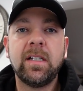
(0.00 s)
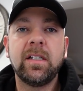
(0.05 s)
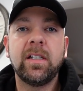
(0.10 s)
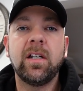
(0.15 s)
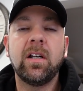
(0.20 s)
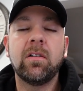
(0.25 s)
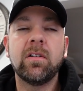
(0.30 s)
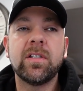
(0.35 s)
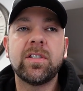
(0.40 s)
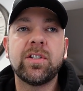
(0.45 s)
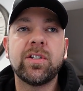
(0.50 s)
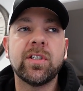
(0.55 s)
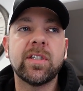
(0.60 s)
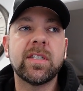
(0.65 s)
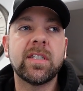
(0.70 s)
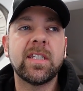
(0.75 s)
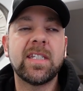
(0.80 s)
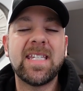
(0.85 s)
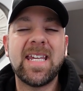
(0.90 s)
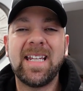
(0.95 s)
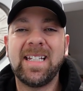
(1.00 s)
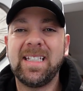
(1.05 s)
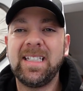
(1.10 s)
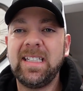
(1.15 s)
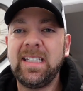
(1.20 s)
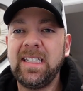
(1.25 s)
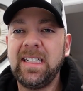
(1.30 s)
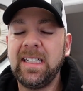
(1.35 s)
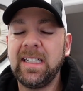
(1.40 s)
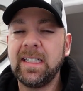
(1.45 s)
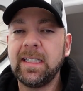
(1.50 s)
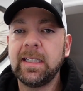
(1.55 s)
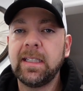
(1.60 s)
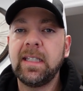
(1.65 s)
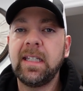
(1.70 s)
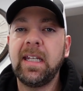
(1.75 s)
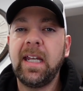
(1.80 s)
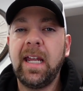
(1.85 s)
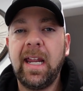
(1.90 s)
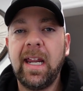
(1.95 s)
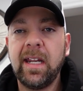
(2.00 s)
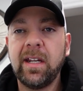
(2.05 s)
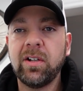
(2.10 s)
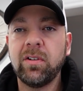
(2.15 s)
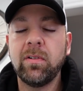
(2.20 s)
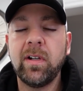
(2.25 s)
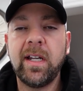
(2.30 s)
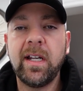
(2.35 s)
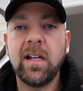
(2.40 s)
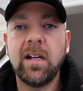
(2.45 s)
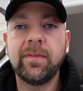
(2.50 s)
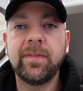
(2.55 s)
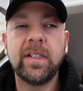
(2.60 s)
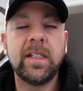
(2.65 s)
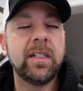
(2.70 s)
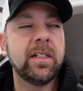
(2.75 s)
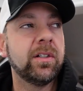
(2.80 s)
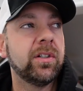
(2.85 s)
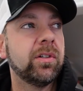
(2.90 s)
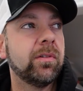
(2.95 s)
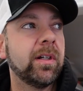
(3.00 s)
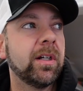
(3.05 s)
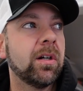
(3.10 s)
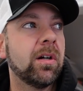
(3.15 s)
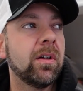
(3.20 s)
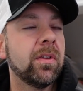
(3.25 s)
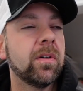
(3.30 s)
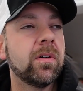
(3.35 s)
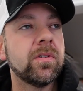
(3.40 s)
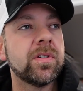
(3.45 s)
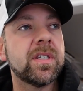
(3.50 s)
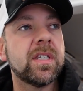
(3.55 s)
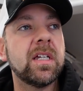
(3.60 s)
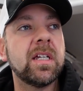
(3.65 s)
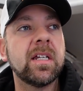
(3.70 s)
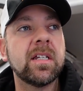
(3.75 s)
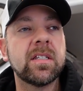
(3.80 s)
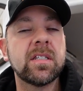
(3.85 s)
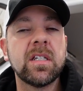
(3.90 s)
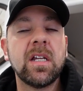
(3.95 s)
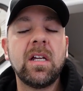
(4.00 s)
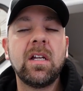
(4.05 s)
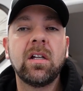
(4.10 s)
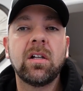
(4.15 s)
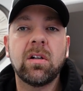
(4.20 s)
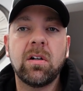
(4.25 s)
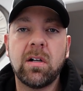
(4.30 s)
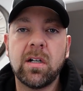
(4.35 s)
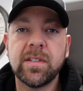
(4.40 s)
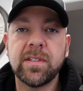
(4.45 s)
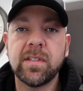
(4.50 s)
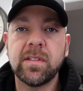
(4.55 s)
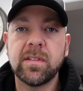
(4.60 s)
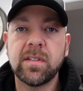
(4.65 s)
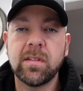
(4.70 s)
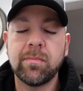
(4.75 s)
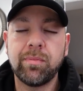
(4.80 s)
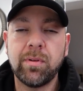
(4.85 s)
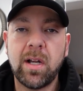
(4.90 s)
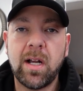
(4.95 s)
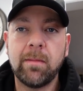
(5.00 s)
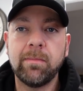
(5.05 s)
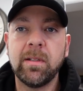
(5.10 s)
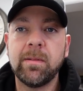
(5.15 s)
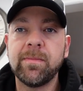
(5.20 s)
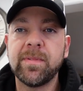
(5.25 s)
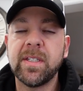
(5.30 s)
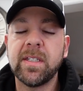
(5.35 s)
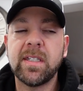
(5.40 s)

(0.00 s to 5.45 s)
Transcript: You know, it's just the technique, the anchoring of it, and doing all those things causes the problems.